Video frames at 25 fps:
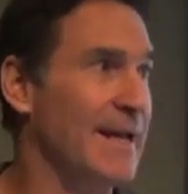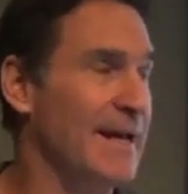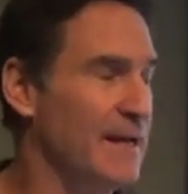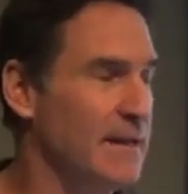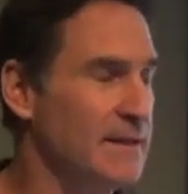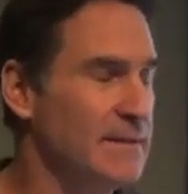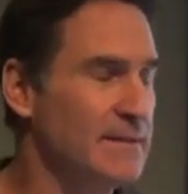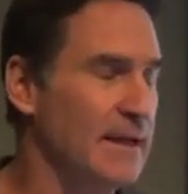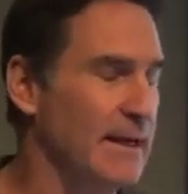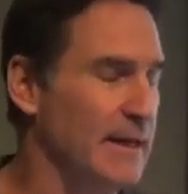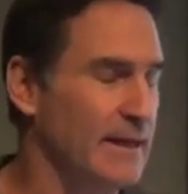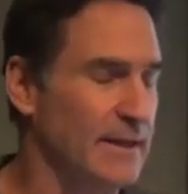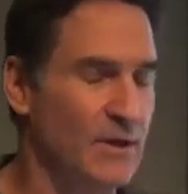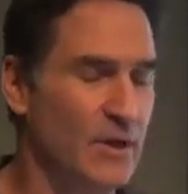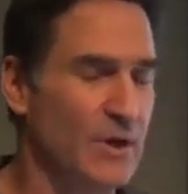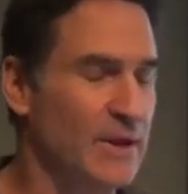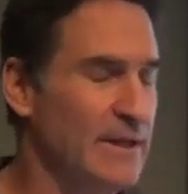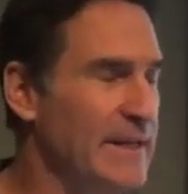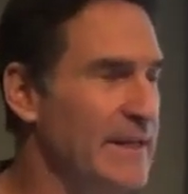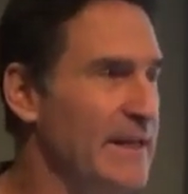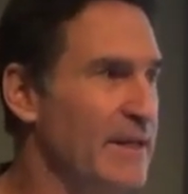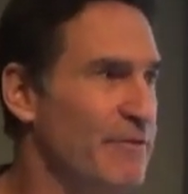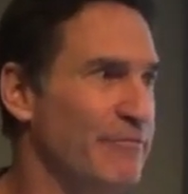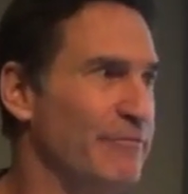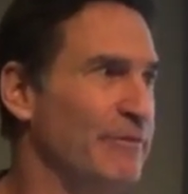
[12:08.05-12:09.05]
I, I
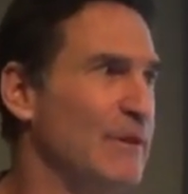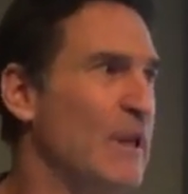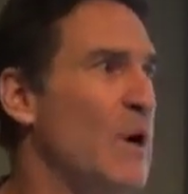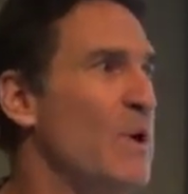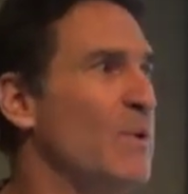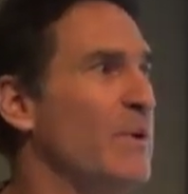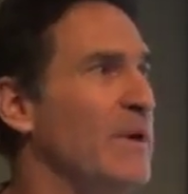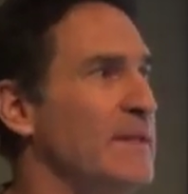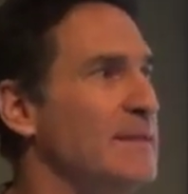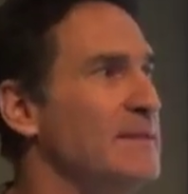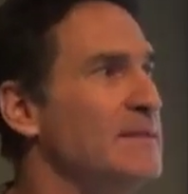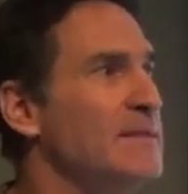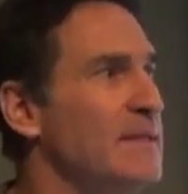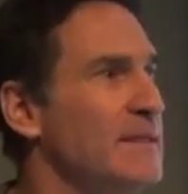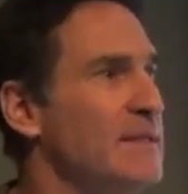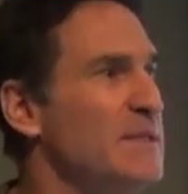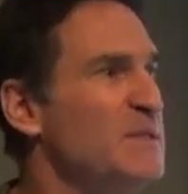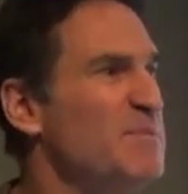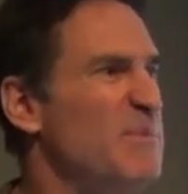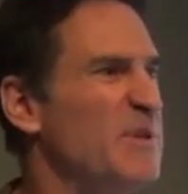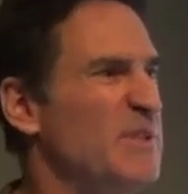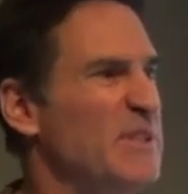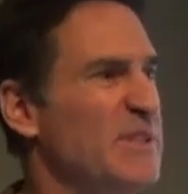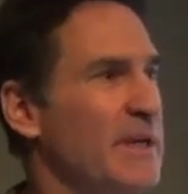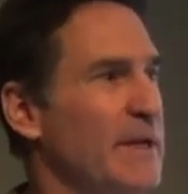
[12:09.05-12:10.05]
couldn't get flown into
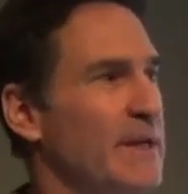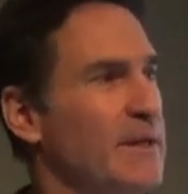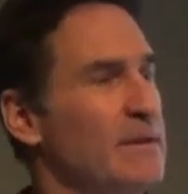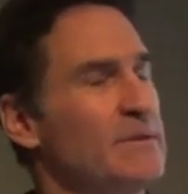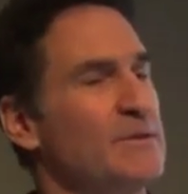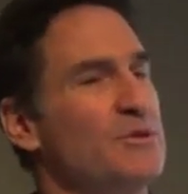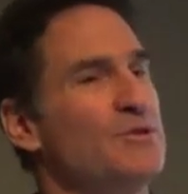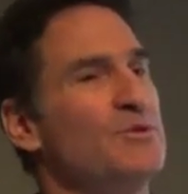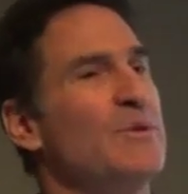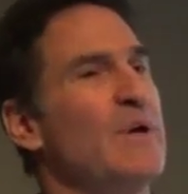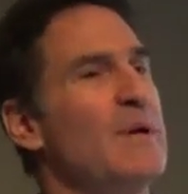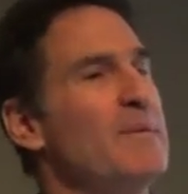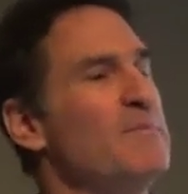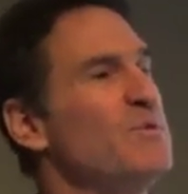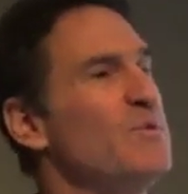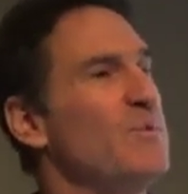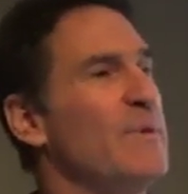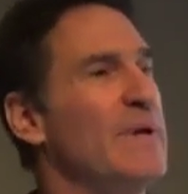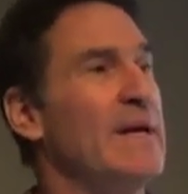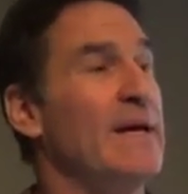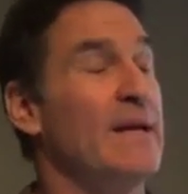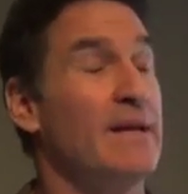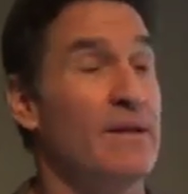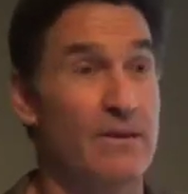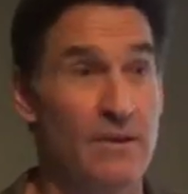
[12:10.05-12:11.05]
this particular truck, so
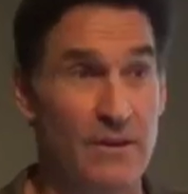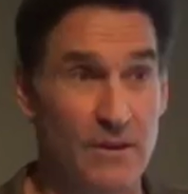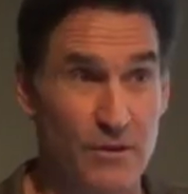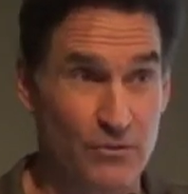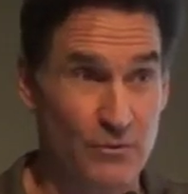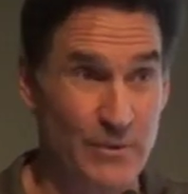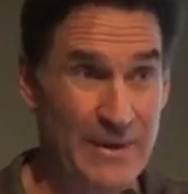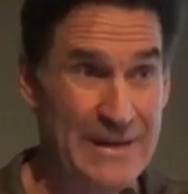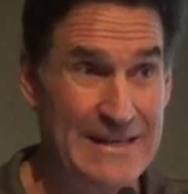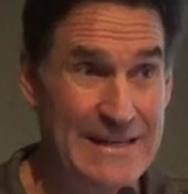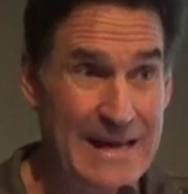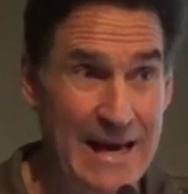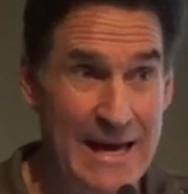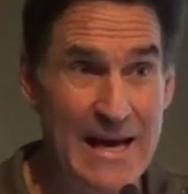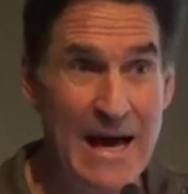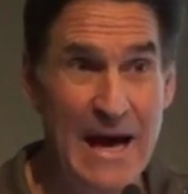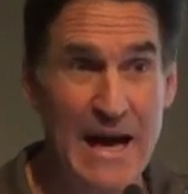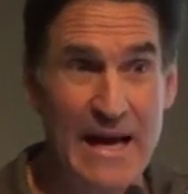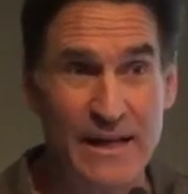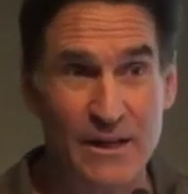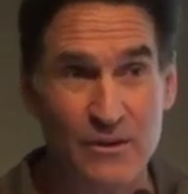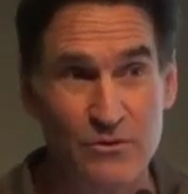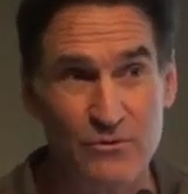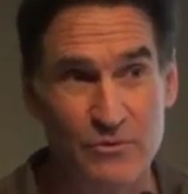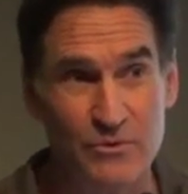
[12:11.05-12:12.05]
we had a three-day
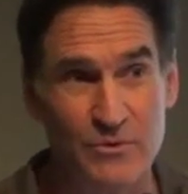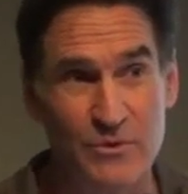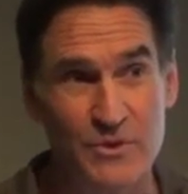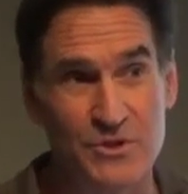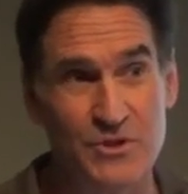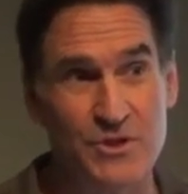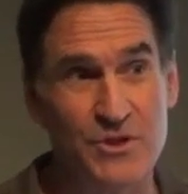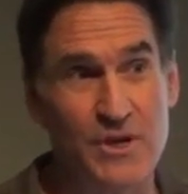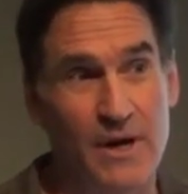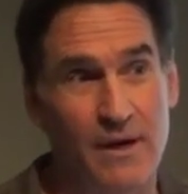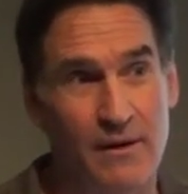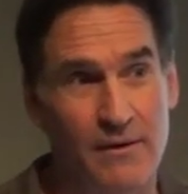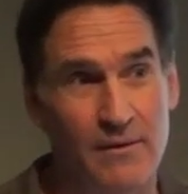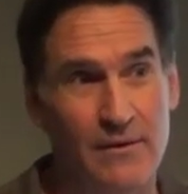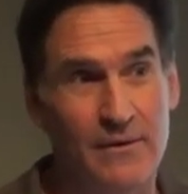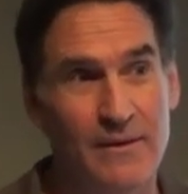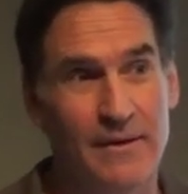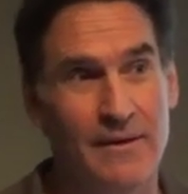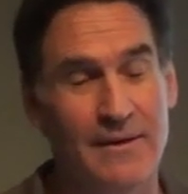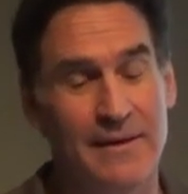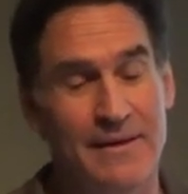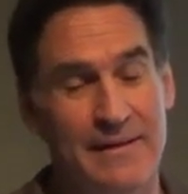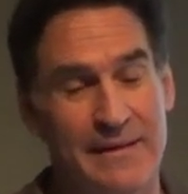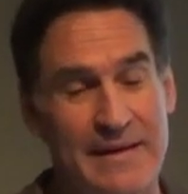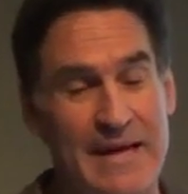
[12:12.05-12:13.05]
hike through the jungle,
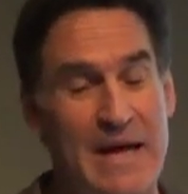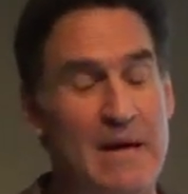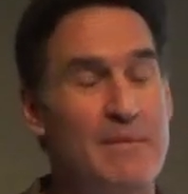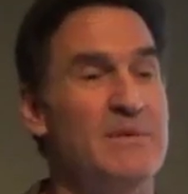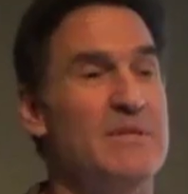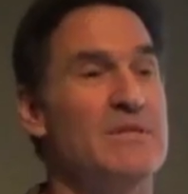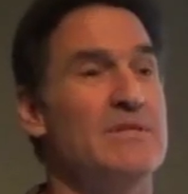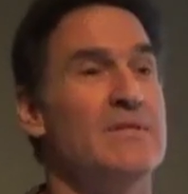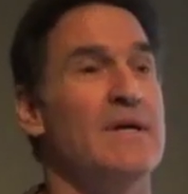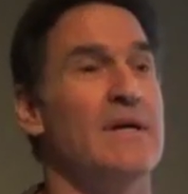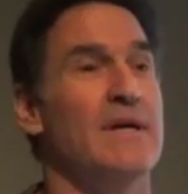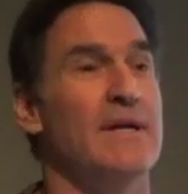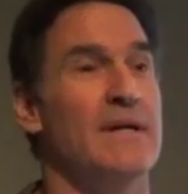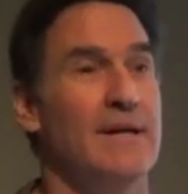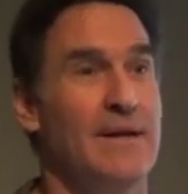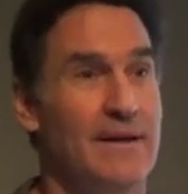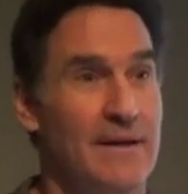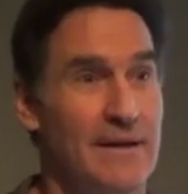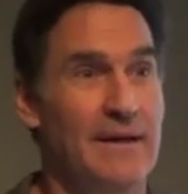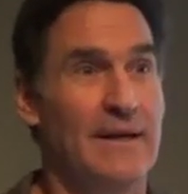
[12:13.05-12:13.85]
the Amazon.